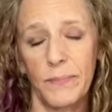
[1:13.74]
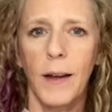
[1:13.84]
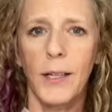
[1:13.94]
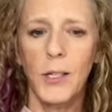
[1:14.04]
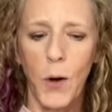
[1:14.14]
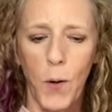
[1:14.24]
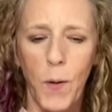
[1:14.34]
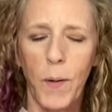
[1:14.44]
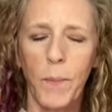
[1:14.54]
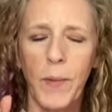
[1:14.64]

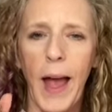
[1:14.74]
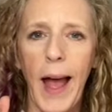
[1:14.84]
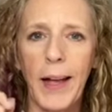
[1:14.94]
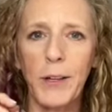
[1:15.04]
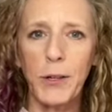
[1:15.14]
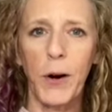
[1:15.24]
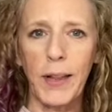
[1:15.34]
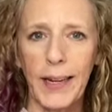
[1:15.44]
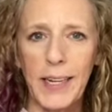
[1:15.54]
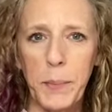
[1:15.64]
So you start
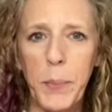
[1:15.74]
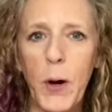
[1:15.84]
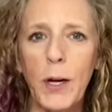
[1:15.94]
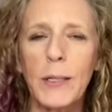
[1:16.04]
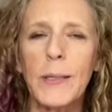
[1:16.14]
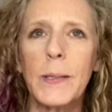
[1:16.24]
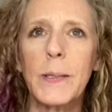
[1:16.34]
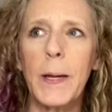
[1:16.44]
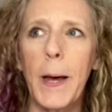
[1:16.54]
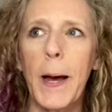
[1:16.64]
collecting
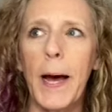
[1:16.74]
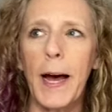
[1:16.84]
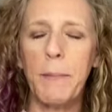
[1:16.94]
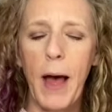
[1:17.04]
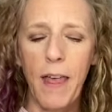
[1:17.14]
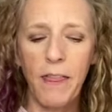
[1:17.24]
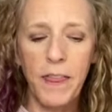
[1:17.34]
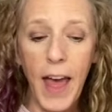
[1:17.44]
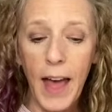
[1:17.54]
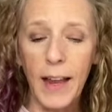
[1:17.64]
books. And
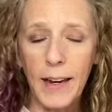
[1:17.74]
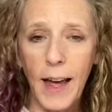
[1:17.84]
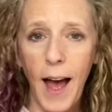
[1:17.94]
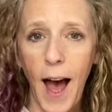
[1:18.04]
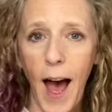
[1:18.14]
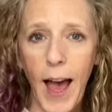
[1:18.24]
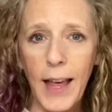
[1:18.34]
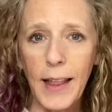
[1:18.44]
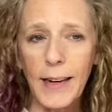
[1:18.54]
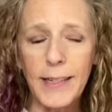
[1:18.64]
then I
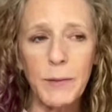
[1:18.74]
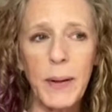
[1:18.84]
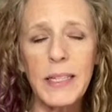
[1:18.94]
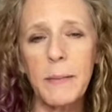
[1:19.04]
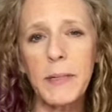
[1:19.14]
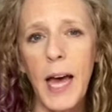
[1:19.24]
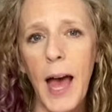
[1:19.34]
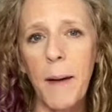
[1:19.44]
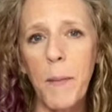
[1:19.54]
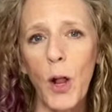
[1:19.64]
like to spend some
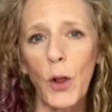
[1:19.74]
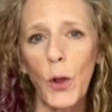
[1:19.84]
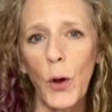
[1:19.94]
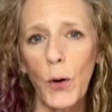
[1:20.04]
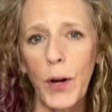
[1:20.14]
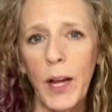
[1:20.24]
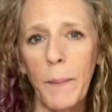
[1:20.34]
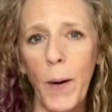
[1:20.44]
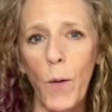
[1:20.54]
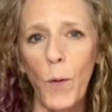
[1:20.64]
time learning
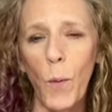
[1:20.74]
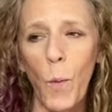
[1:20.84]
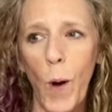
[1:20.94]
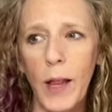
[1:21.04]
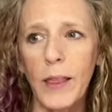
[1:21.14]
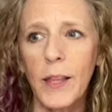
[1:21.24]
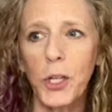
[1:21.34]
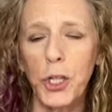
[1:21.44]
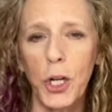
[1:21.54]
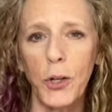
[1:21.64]
about what the
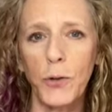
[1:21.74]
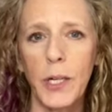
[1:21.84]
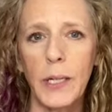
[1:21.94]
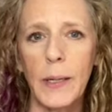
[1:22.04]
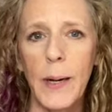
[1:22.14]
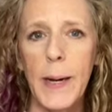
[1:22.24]
children